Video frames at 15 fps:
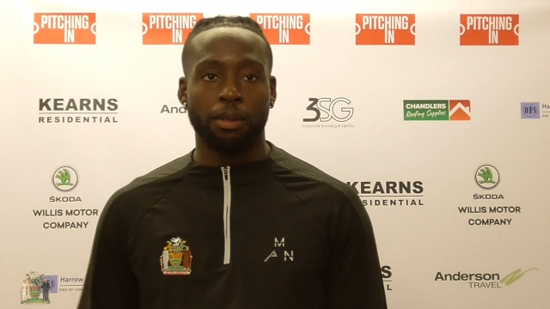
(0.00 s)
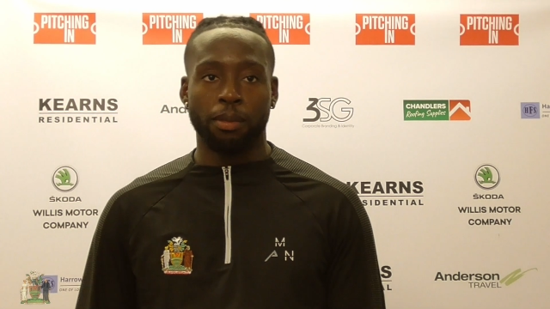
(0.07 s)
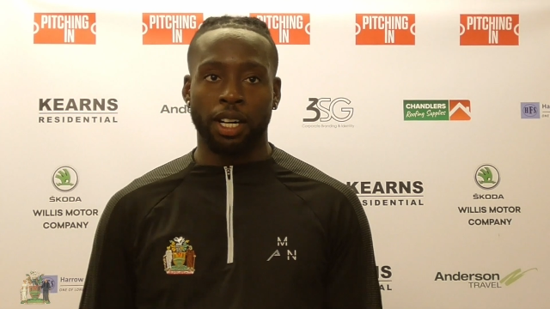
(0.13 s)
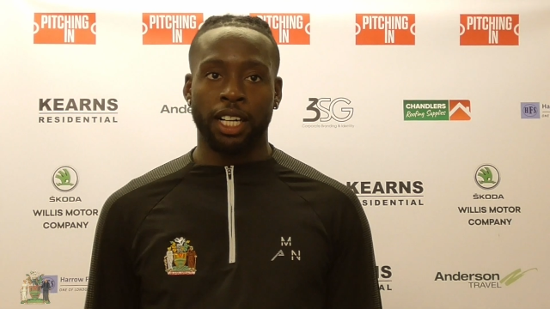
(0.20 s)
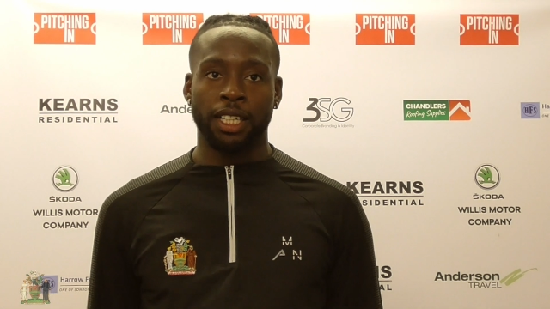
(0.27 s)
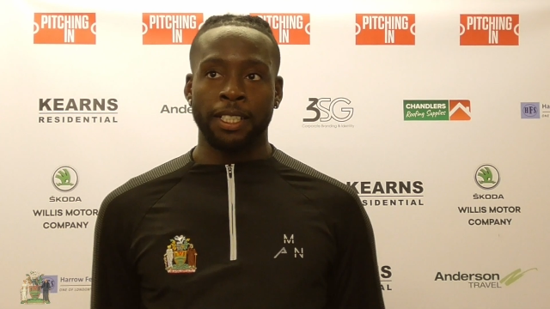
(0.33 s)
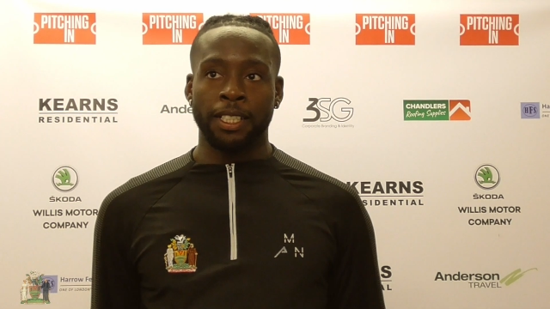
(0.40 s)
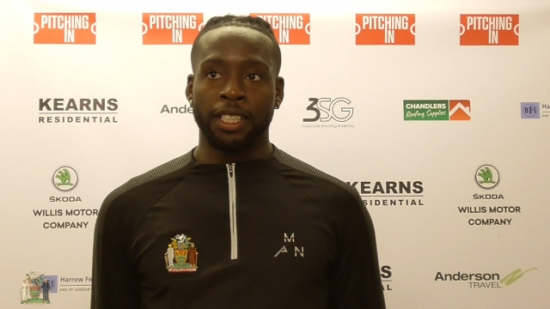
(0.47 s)

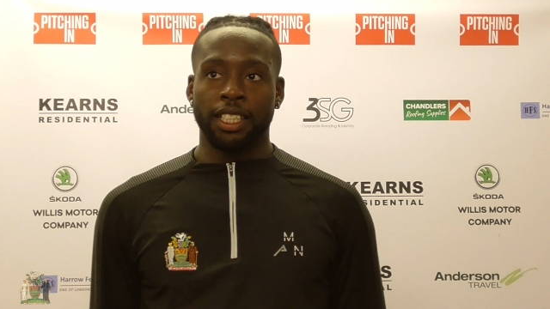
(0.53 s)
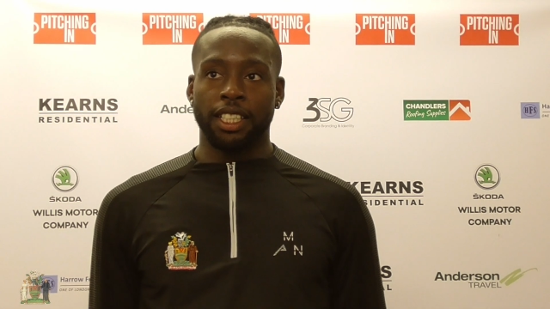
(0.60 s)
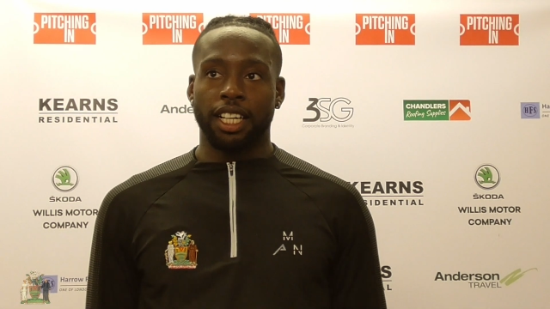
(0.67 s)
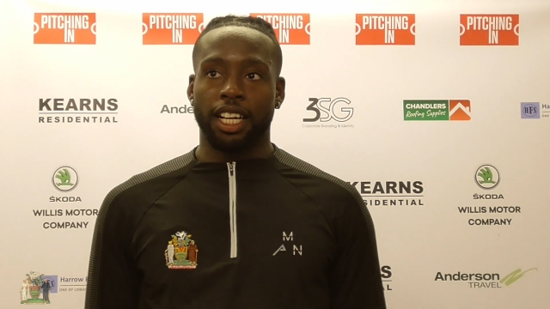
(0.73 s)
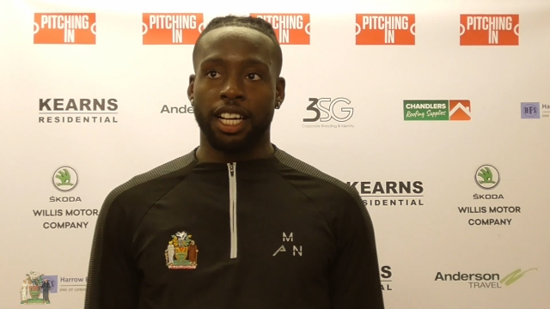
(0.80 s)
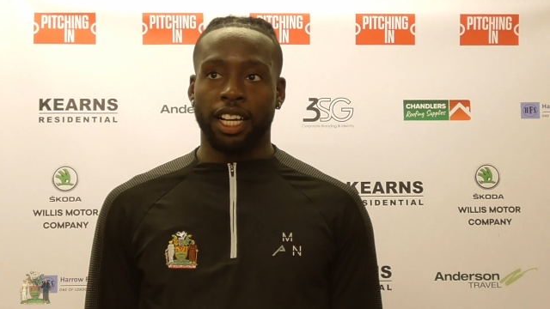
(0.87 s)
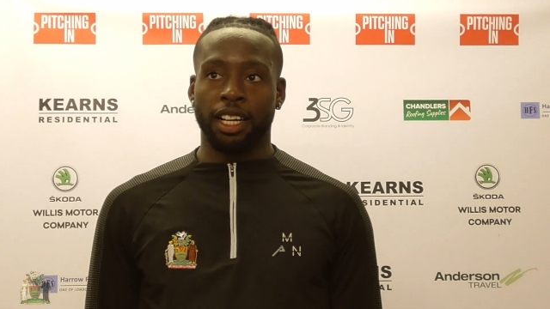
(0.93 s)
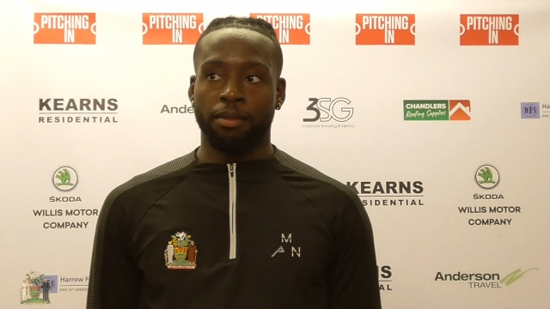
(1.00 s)
but
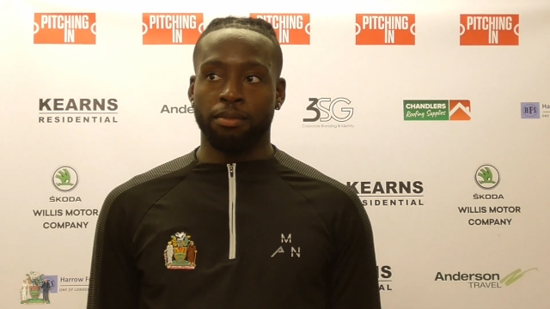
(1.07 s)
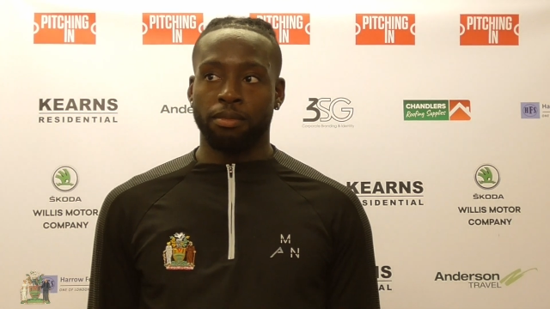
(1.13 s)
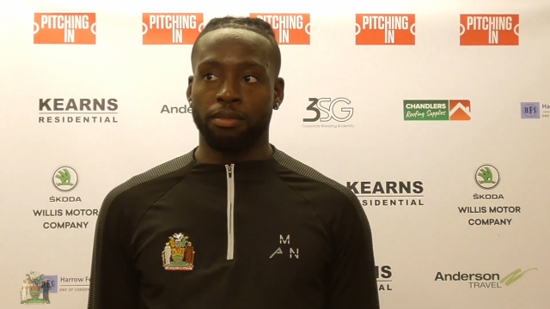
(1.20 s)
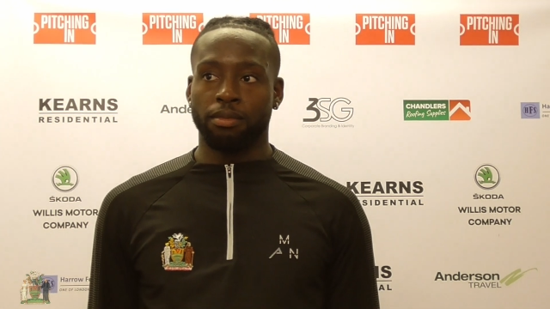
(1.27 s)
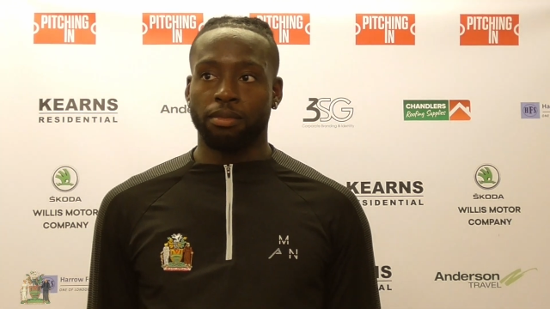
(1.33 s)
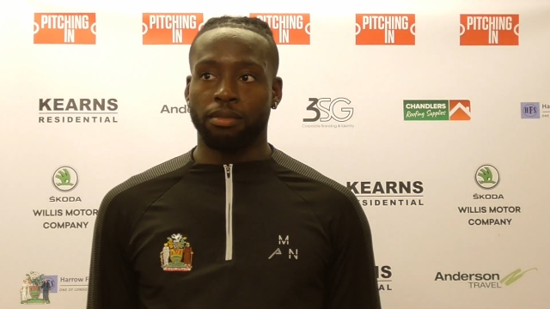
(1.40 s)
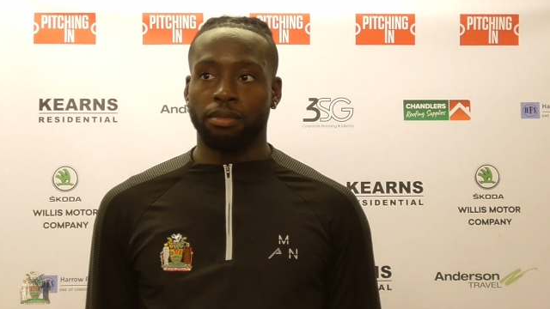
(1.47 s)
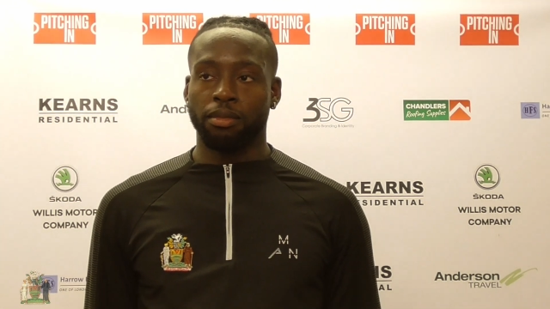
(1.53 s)

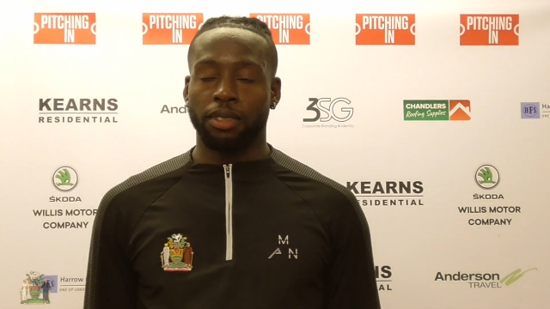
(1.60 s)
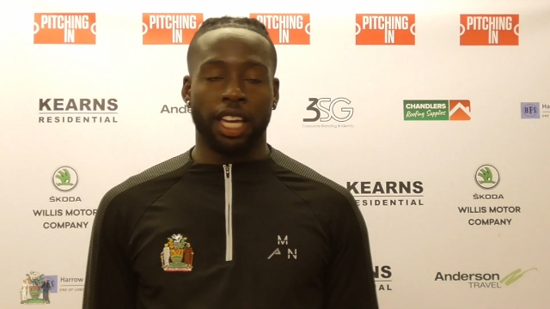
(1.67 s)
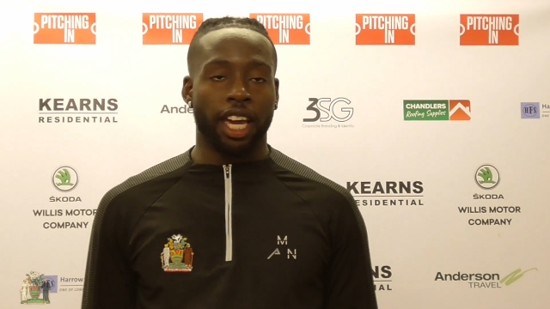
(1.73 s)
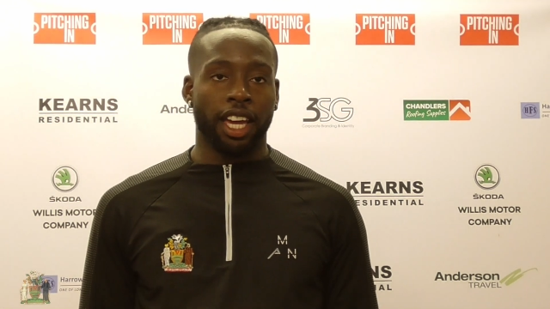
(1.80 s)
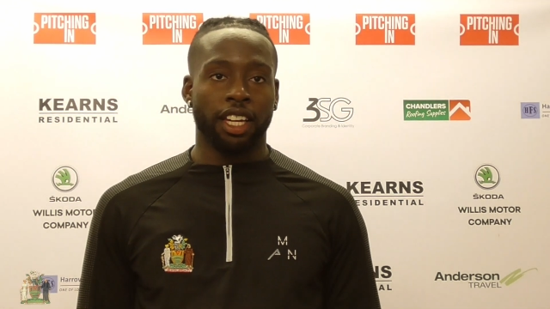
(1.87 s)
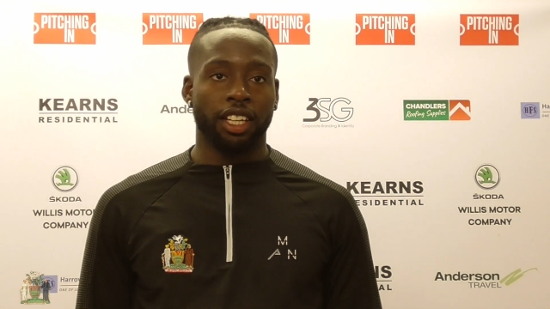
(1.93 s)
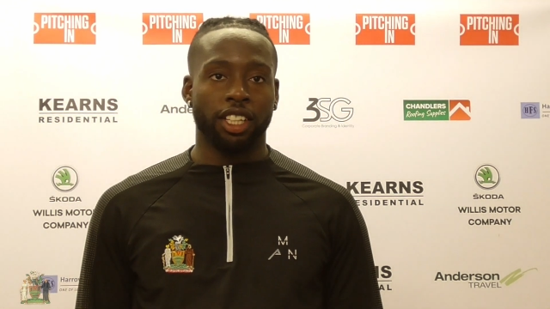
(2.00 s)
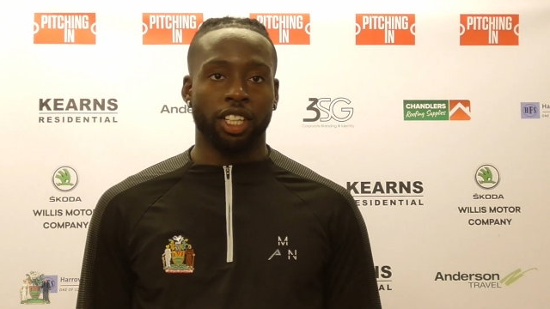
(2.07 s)

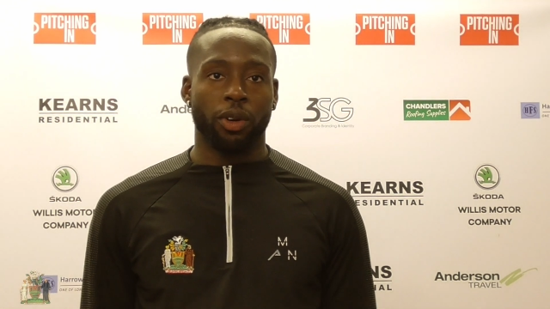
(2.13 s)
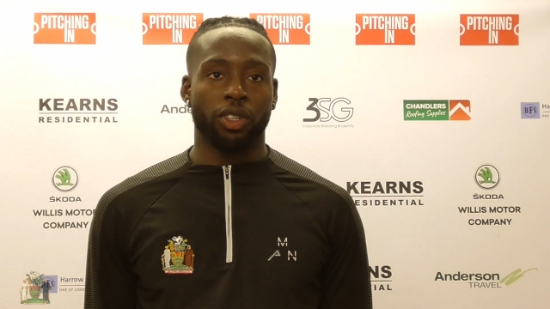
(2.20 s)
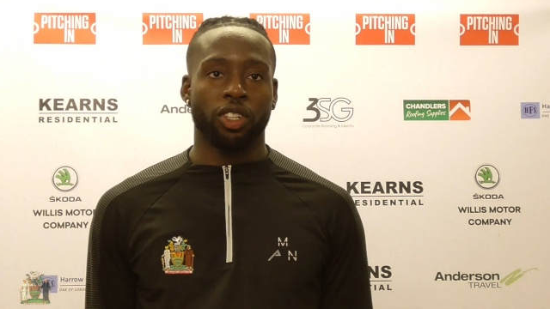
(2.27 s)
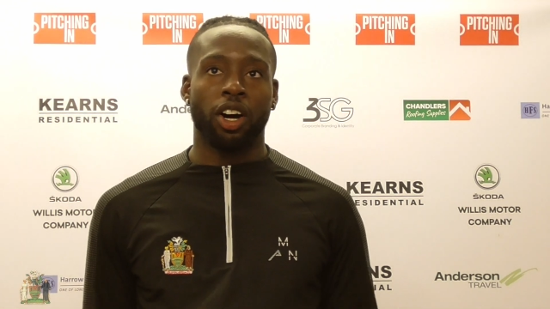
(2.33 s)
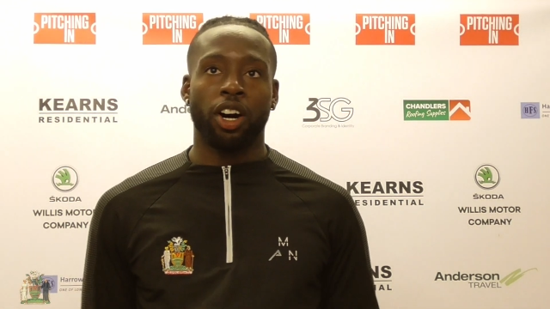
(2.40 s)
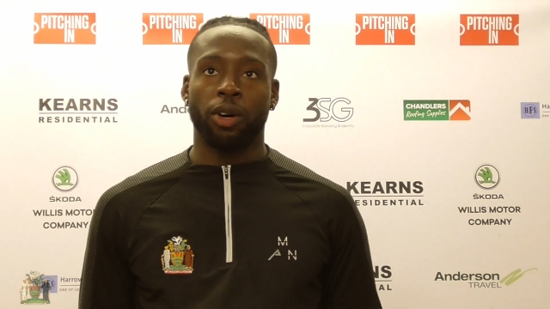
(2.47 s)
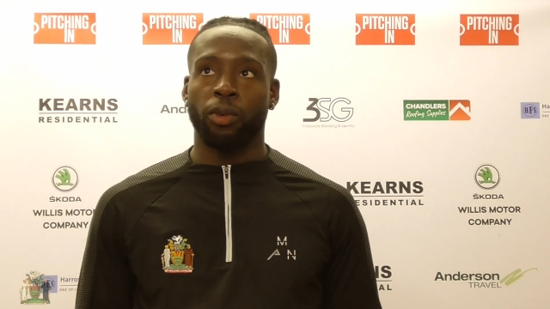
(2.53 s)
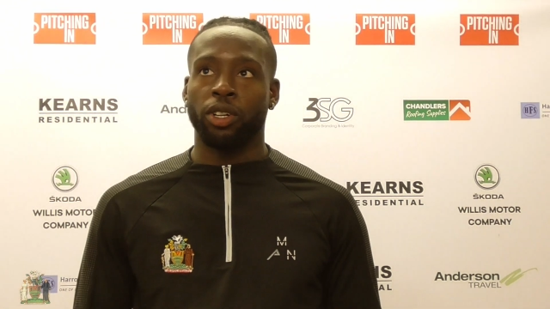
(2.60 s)
it's
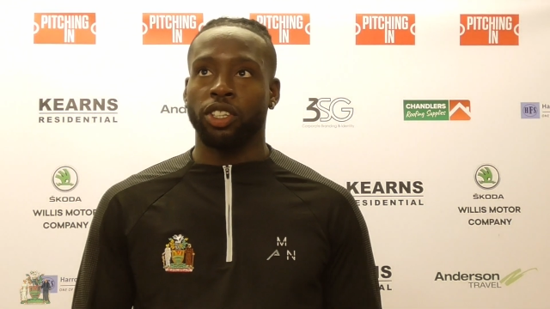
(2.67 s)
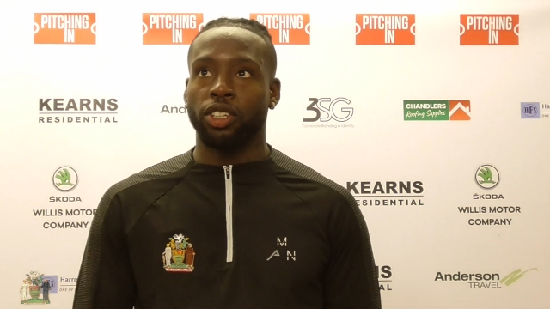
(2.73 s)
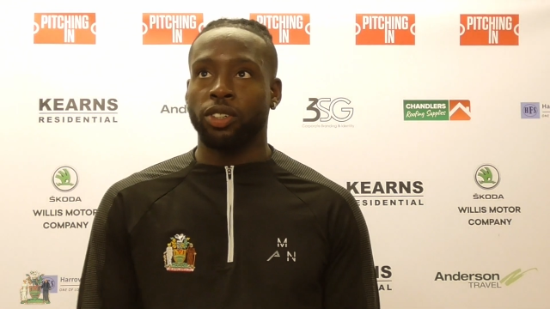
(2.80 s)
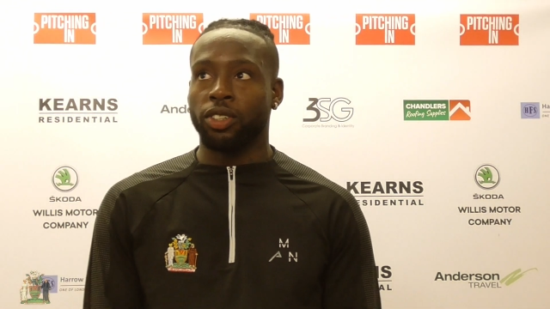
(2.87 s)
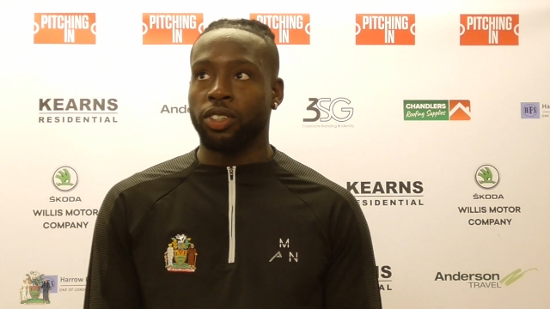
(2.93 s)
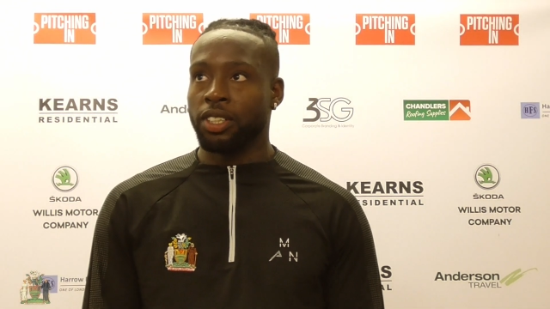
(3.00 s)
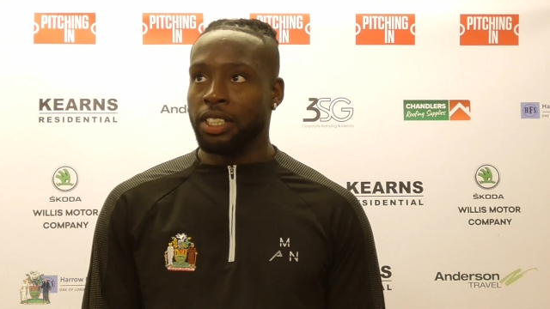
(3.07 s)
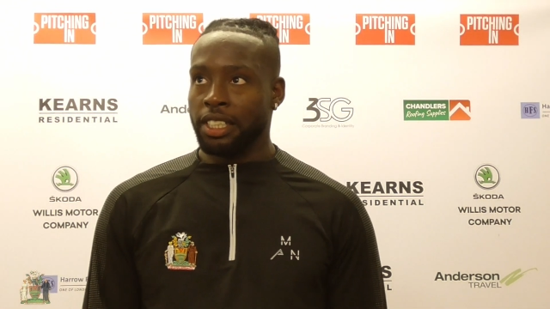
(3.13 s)
hard when
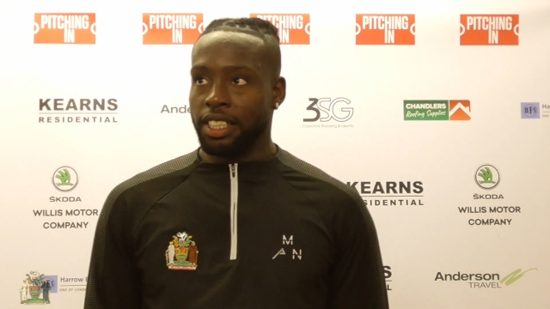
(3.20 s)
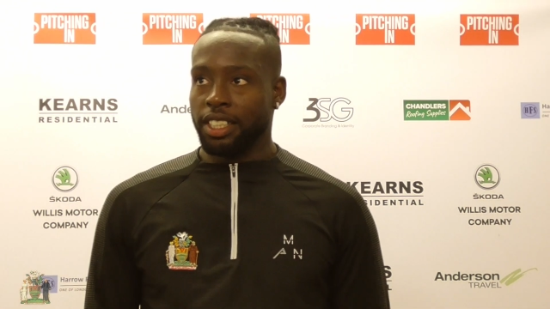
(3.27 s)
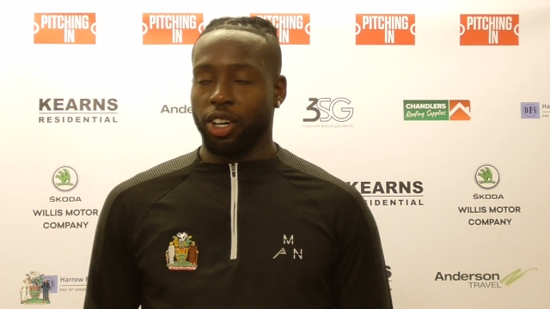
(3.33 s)
you're